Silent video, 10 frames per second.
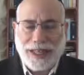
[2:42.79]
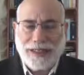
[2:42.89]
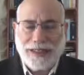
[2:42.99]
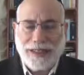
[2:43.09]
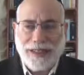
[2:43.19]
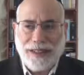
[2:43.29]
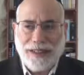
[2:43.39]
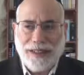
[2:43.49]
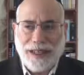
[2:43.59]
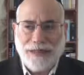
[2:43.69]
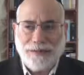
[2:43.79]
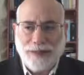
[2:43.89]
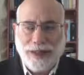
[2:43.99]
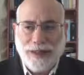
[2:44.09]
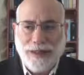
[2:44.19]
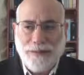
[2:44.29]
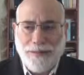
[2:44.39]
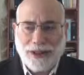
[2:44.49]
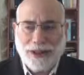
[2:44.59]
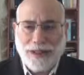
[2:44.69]
That's the, uh, the
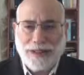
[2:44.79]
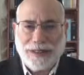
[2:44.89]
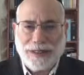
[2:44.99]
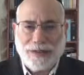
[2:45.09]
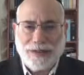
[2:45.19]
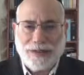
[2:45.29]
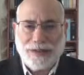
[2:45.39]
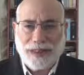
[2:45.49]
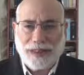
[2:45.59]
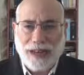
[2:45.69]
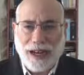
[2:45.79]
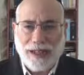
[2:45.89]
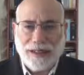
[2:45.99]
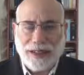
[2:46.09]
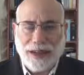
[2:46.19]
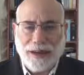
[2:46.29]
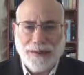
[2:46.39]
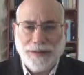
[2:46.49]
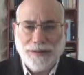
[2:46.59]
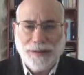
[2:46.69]
Mishnah itself, the, the Tanna
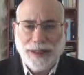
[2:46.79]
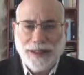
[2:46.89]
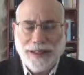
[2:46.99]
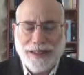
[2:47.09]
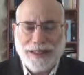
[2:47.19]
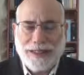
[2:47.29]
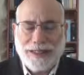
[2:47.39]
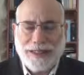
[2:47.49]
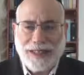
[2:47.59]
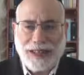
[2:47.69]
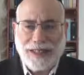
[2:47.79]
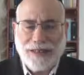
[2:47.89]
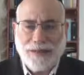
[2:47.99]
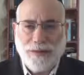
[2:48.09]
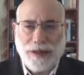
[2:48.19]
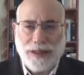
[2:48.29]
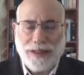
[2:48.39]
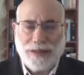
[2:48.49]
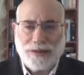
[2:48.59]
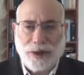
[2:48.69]
Kamma. The second
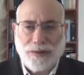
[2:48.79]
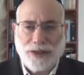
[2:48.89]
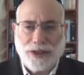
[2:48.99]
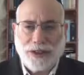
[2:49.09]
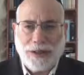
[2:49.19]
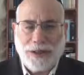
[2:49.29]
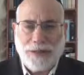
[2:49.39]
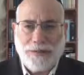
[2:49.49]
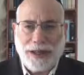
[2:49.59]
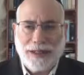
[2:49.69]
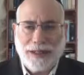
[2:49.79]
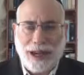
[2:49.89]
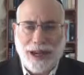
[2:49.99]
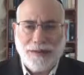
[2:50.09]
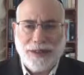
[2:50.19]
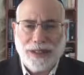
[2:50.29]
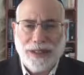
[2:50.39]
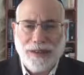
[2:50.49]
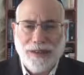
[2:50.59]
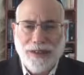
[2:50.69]
one is Rabbi Shimon ben
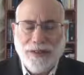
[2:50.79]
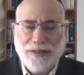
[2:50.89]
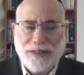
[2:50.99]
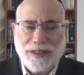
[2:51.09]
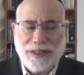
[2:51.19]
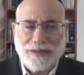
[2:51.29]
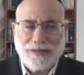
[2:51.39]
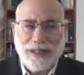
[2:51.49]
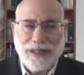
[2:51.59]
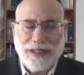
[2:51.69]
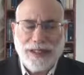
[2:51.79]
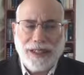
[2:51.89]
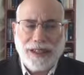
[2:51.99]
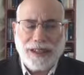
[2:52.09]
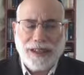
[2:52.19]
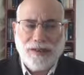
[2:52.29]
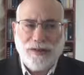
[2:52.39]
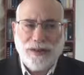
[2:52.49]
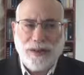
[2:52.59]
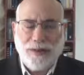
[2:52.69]
Gamliel, who says really it can
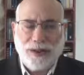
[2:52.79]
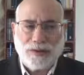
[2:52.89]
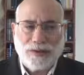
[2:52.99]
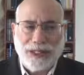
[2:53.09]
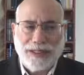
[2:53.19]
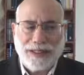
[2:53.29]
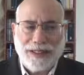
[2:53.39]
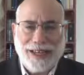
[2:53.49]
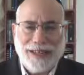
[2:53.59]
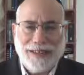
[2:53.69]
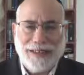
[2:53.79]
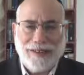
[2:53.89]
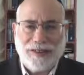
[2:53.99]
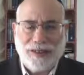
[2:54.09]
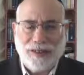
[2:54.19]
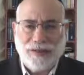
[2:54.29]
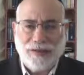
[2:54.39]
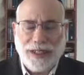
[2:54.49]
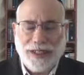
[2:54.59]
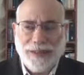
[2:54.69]
only be translated into
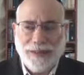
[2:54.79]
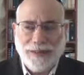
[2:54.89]
Greek.